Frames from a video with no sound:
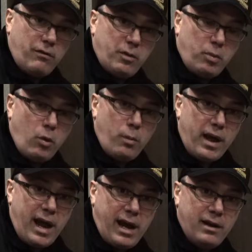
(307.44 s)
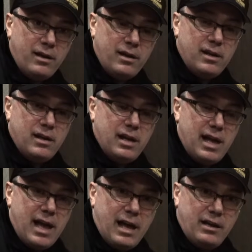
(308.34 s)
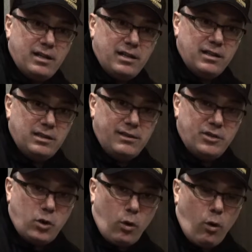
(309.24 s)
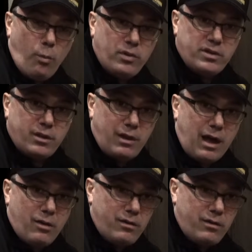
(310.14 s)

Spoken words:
off the propane and leave a door open to allow